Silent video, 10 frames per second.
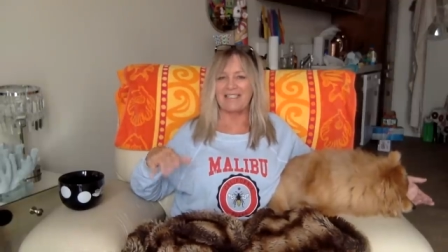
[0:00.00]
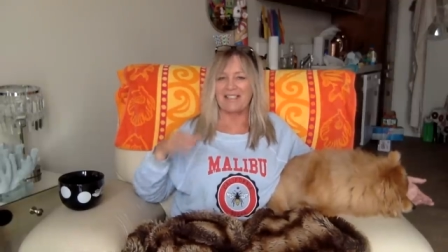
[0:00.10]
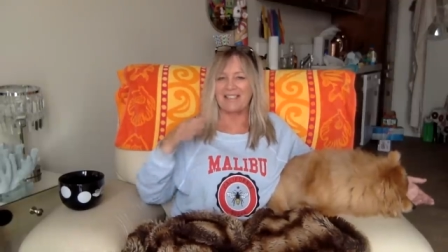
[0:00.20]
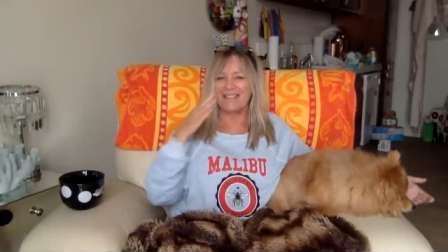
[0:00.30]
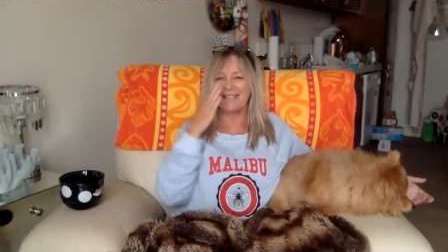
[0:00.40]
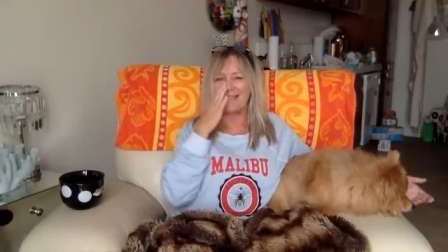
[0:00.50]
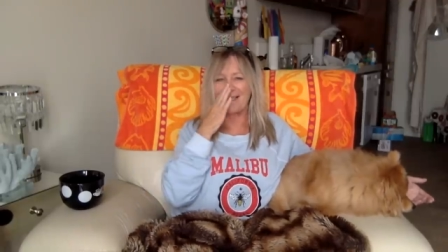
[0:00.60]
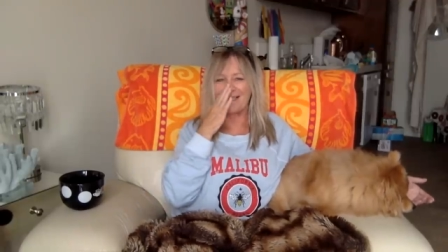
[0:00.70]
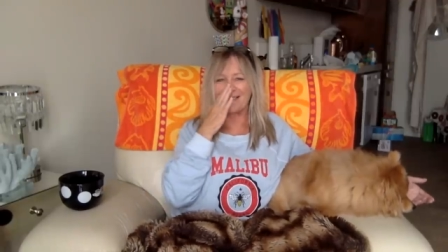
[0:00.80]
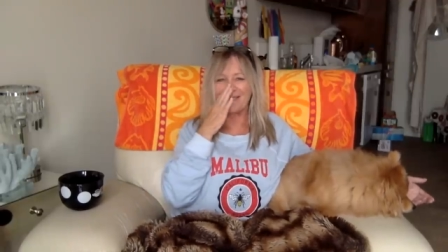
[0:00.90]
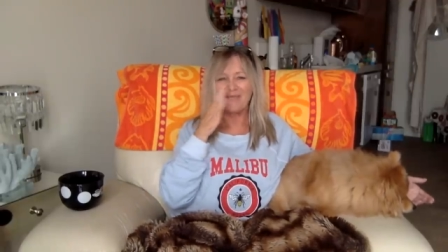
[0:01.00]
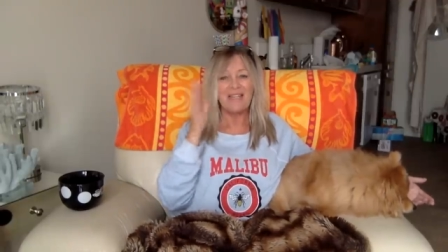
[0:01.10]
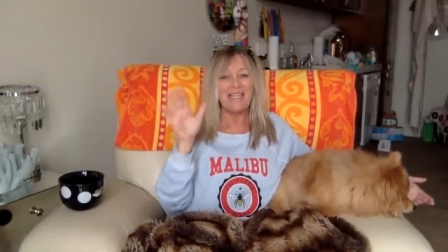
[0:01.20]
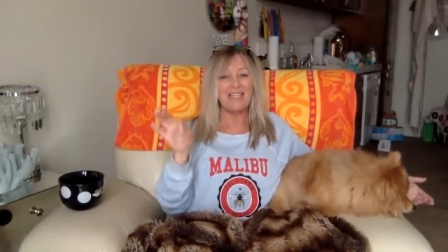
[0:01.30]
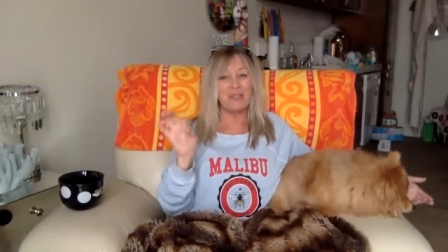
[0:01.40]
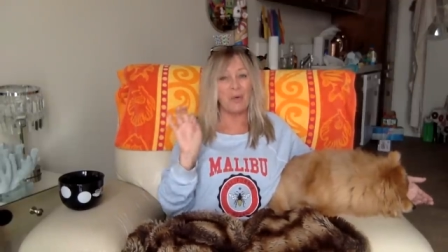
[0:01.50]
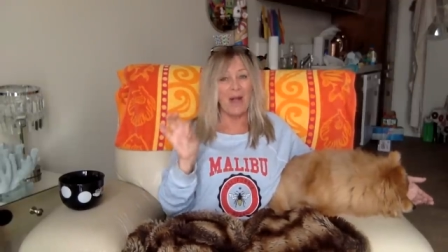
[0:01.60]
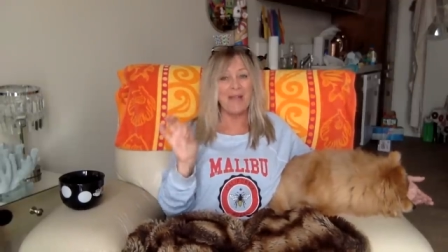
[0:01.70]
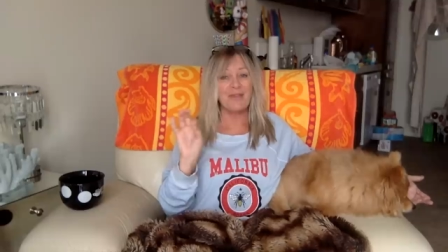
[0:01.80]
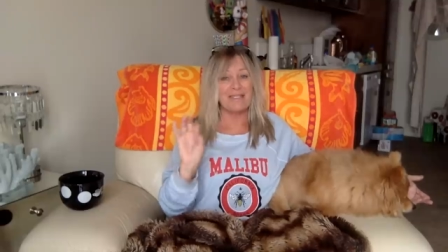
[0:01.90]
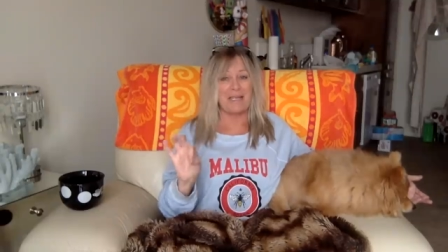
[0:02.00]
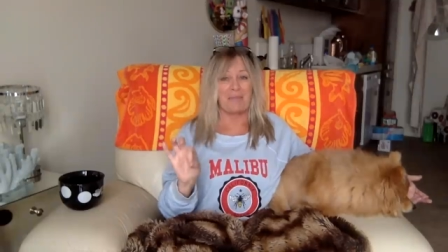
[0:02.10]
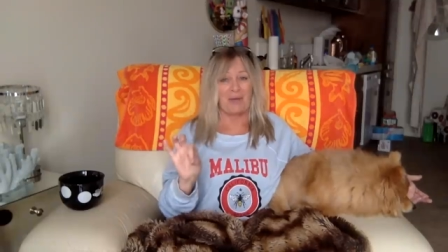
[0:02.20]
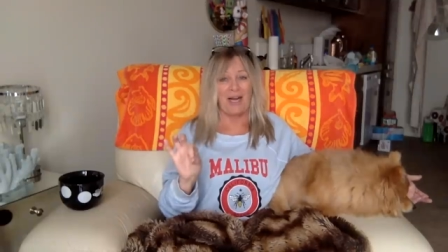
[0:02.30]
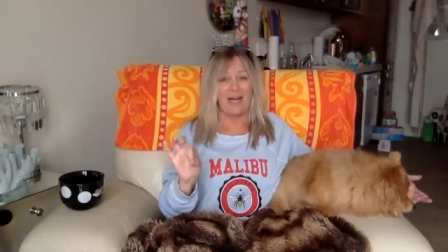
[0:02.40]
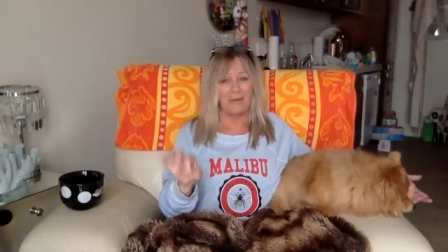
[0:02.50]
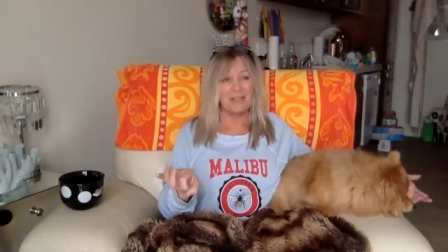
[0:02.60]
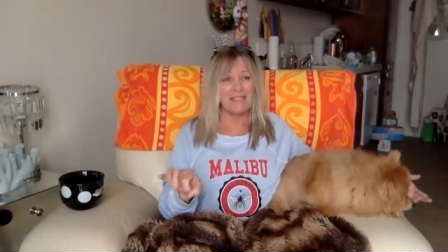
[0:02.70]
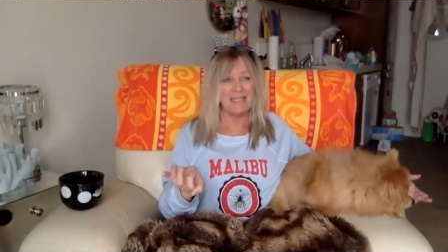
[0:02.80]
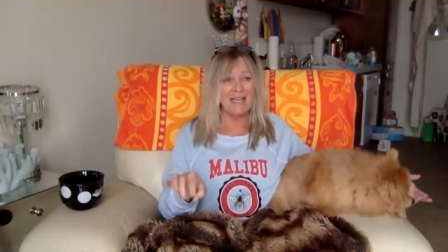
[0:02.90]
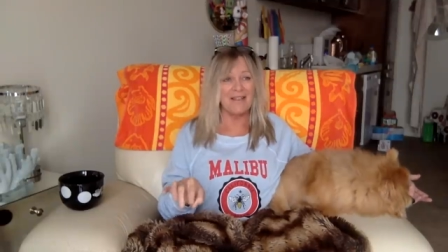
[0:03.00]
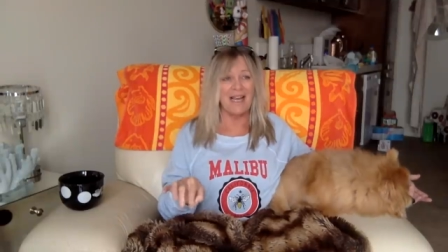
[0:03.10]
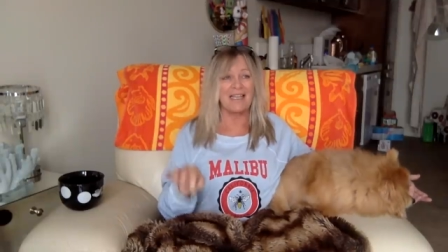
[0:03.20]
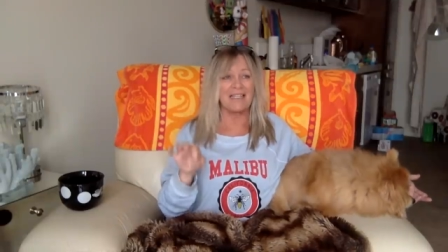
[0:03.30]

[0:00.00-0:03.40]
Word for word: It's like, he's quite the dipper. I will say that.